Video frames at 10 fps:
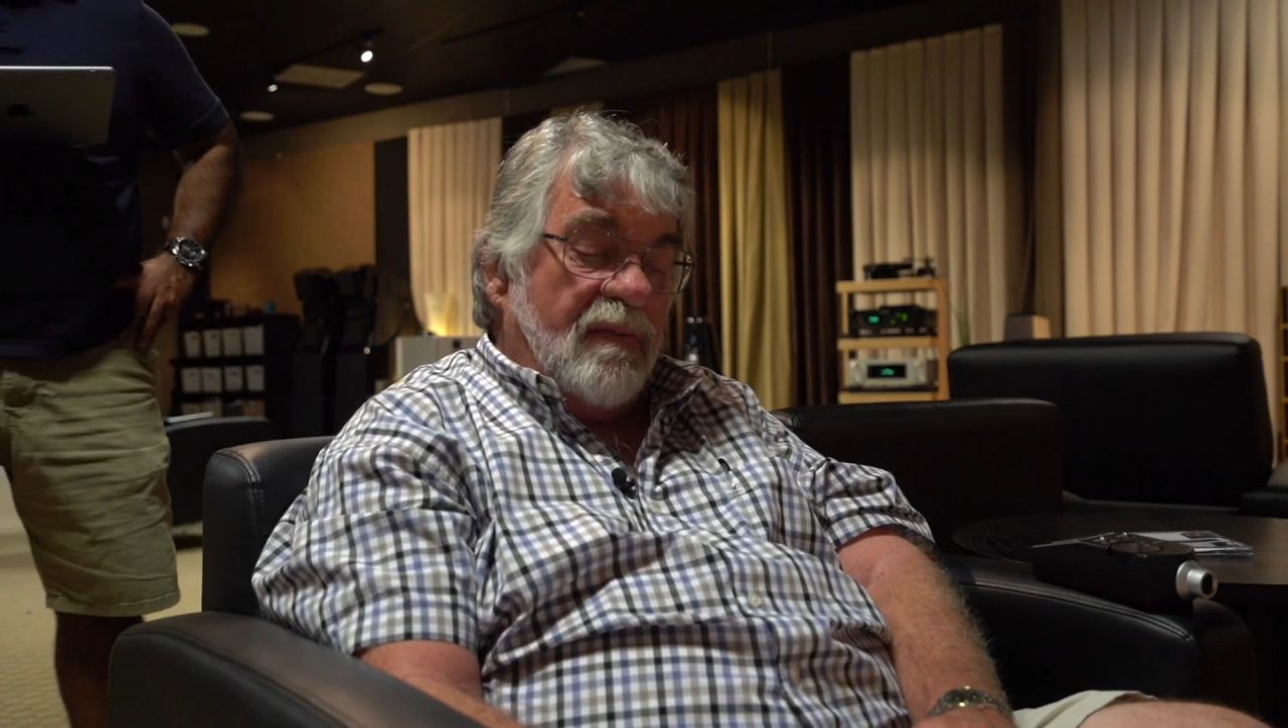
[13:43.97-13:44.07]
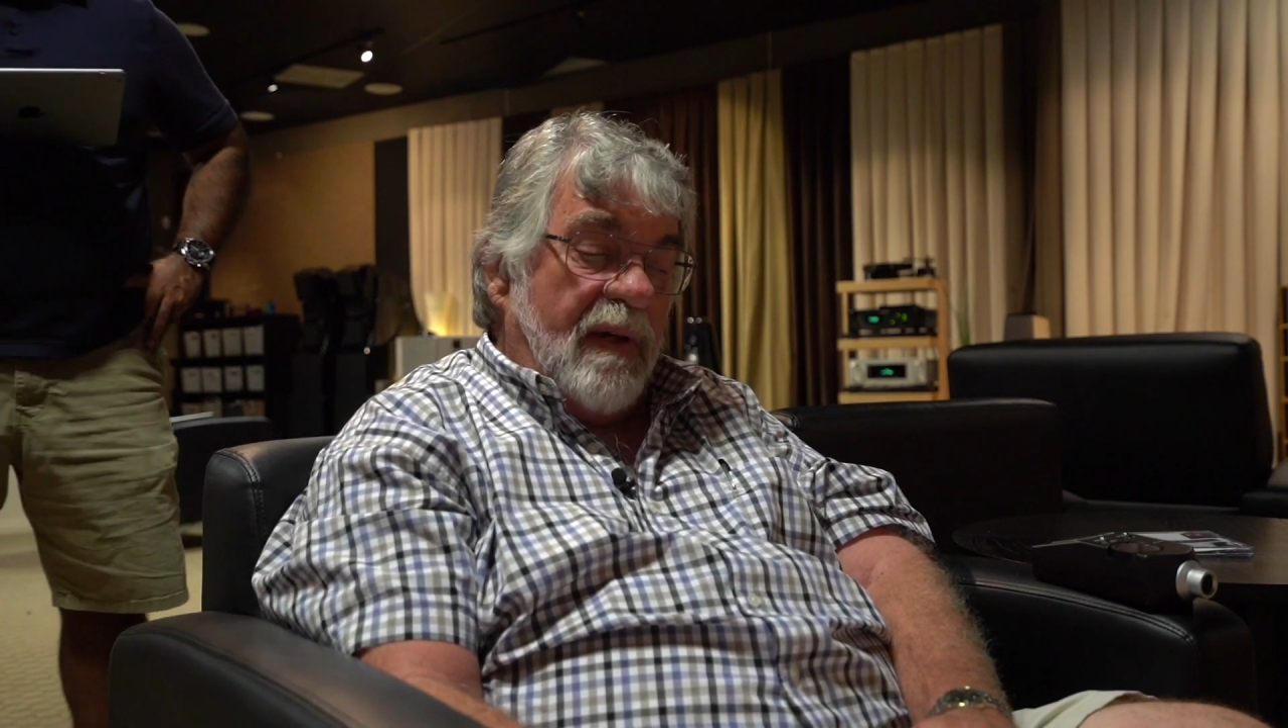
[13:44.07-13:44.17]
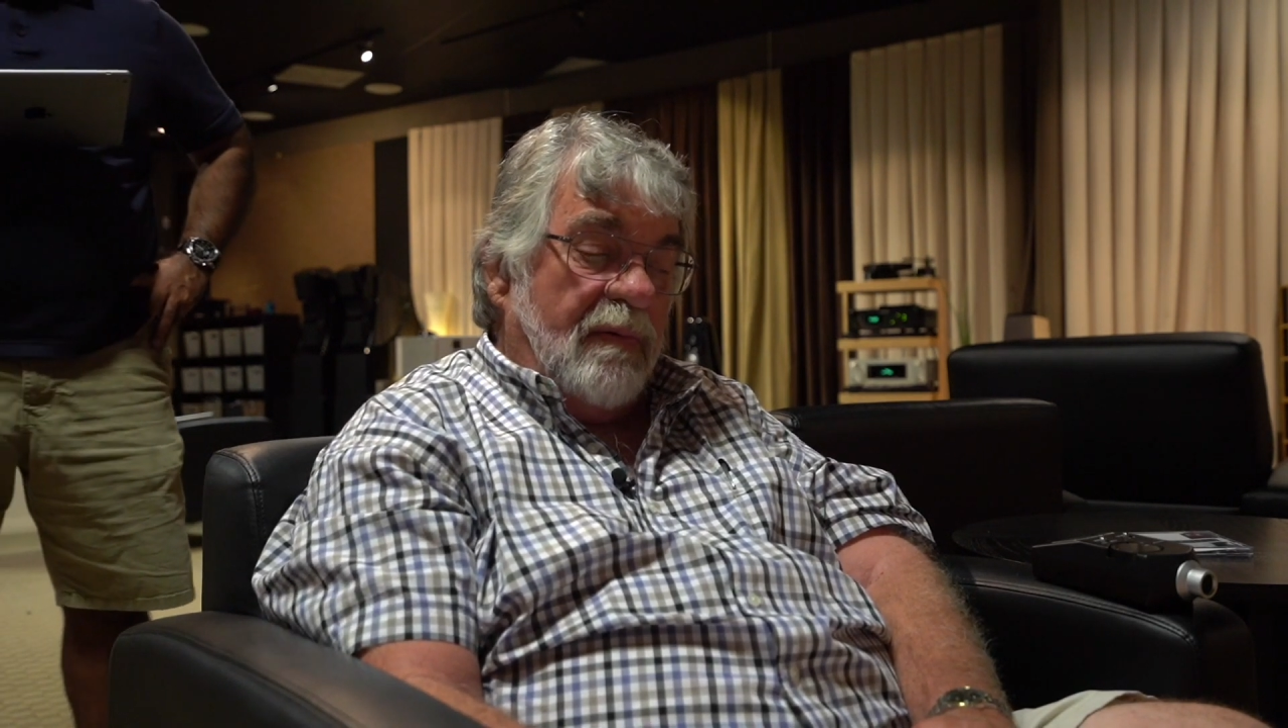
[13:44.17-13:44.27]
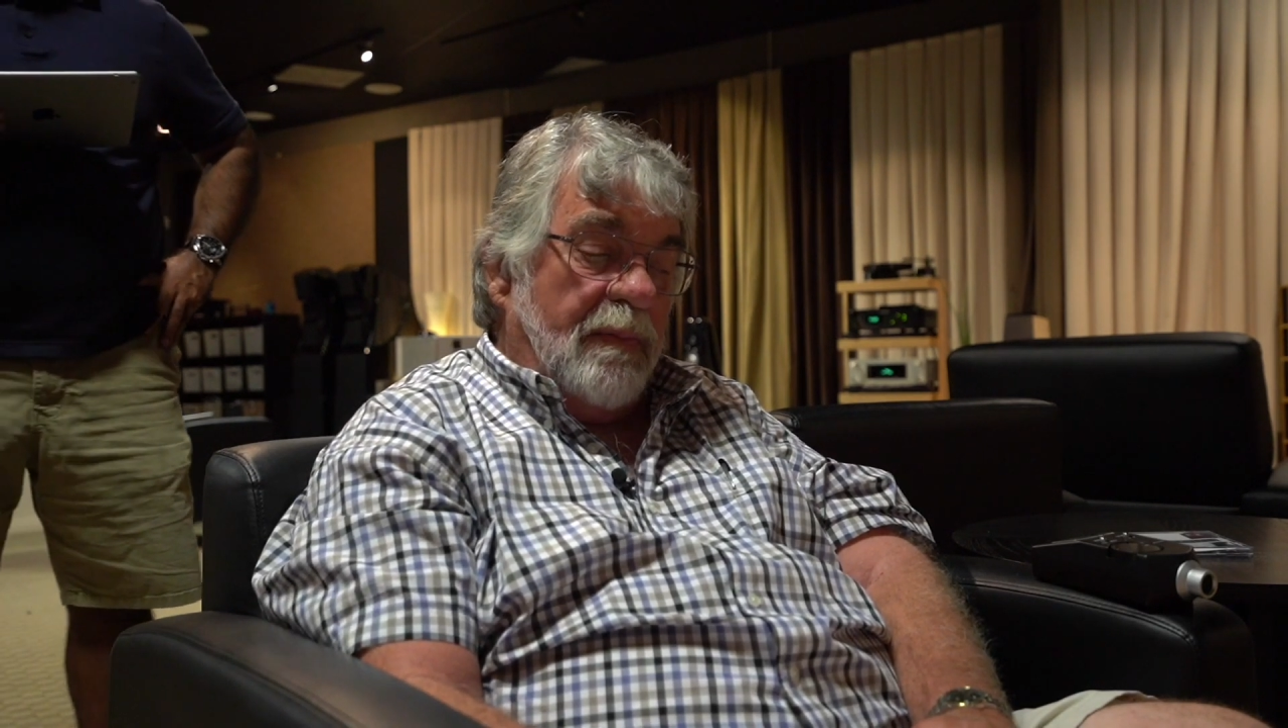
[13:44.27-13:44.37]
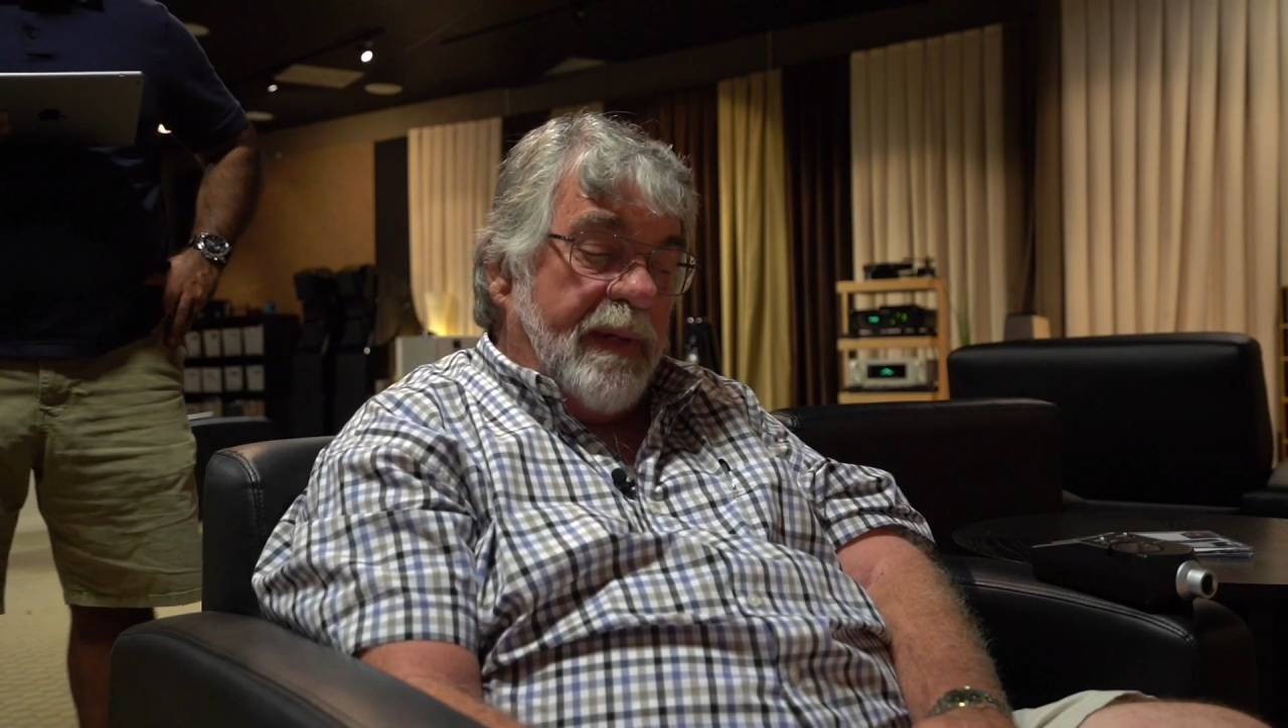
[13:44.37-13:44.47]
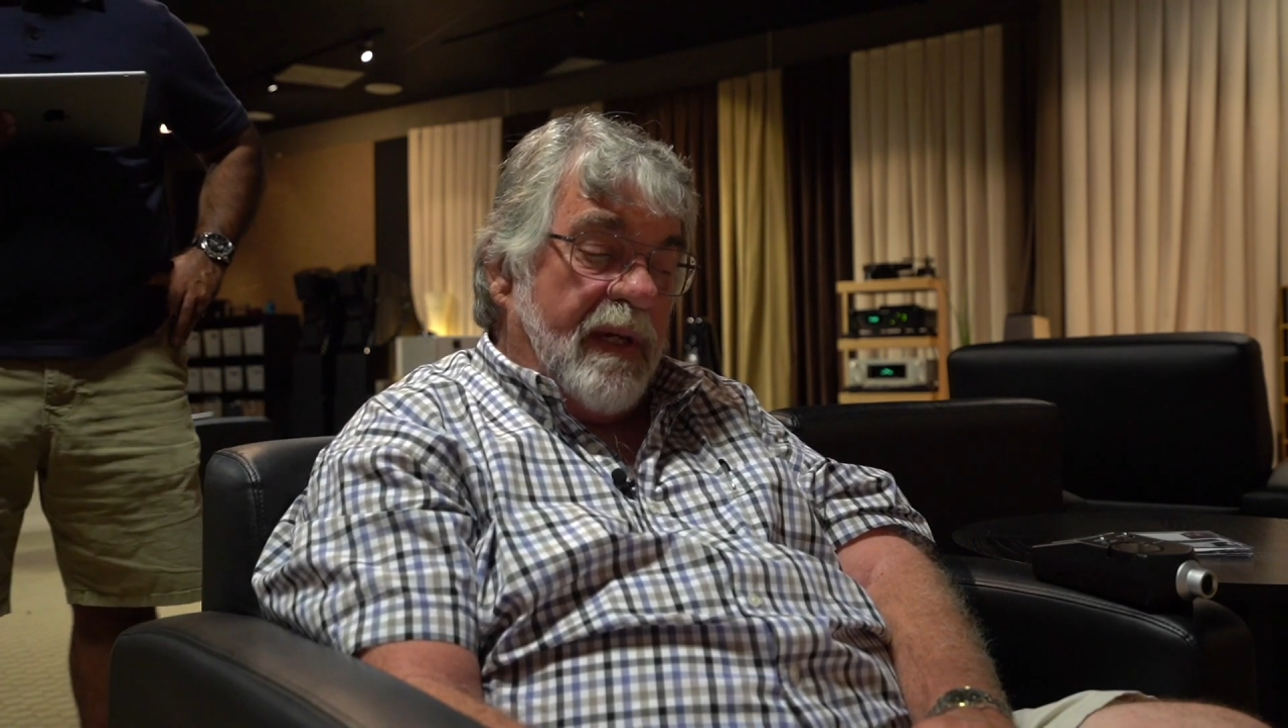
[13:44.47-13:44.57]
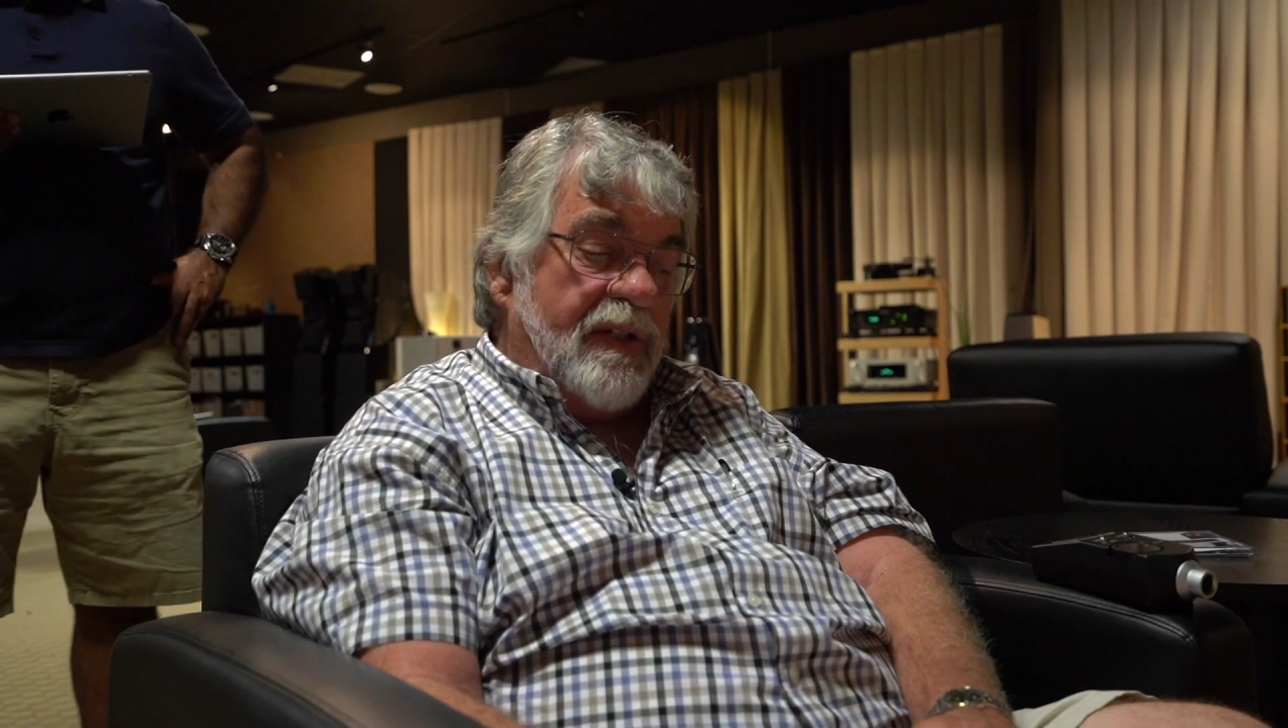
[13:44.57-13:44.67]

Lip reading: we will be